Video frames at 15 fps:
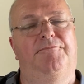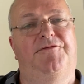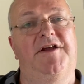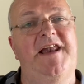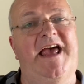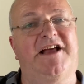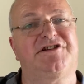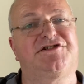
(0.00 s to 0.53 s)
The
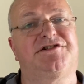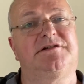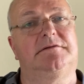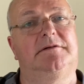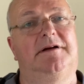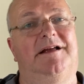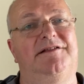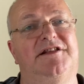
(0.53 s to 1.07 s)
next
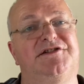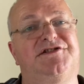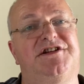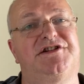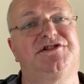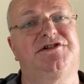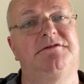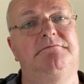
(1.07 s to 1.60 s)
in the
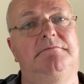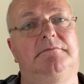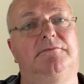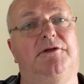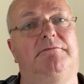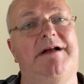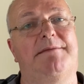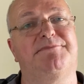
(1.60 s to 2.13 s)
system,
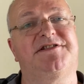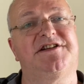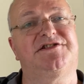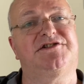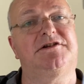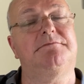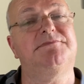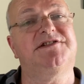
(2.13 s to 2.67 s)
the rep
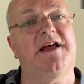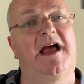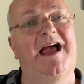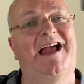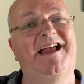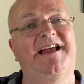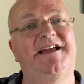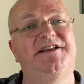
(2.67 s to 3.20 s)
systems,
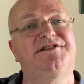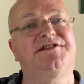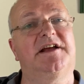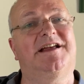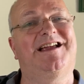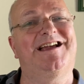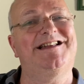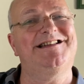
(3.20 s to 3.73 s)
is
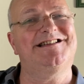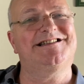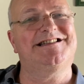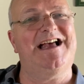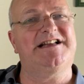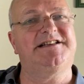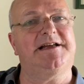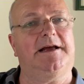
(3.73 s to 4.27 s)

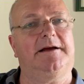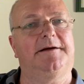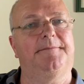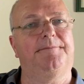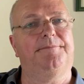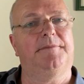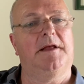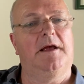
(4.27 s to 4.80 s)
kinesthetic.
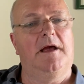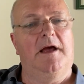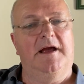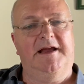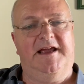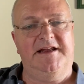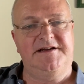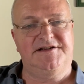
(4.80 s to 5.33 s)

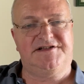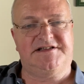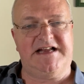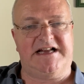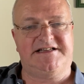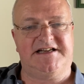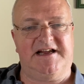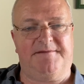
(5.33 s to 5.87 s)

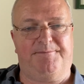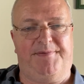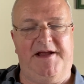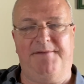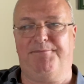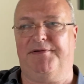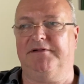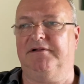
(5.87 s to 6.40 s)
Kinesthetic
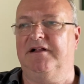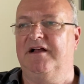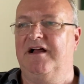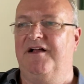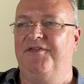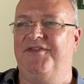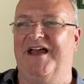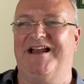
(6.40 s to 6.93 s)
people,
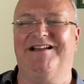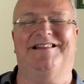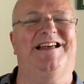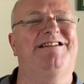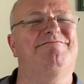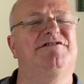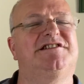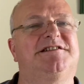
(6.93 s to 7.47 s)
they
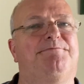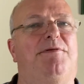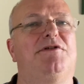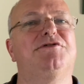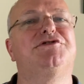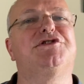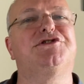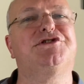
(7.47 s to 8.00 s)

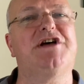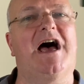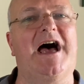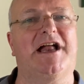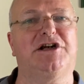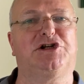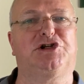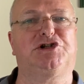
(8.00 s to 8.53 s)
respond to
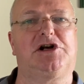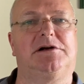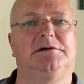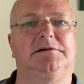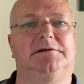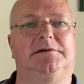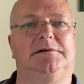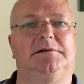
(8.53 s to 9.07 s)
touch.
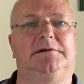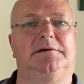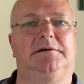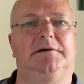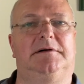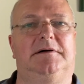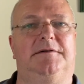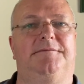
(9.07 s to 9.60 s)

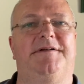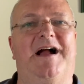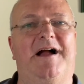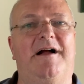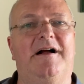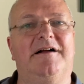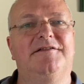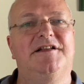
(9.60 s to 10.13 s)

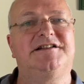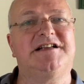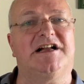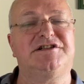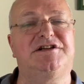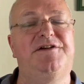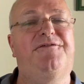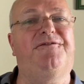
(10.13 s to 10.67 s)
They're the
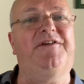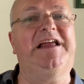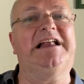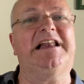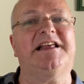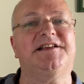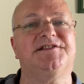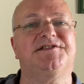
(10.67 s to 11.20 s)

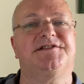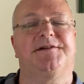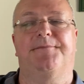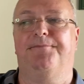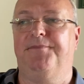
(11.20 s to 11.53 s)
touchy-feelies.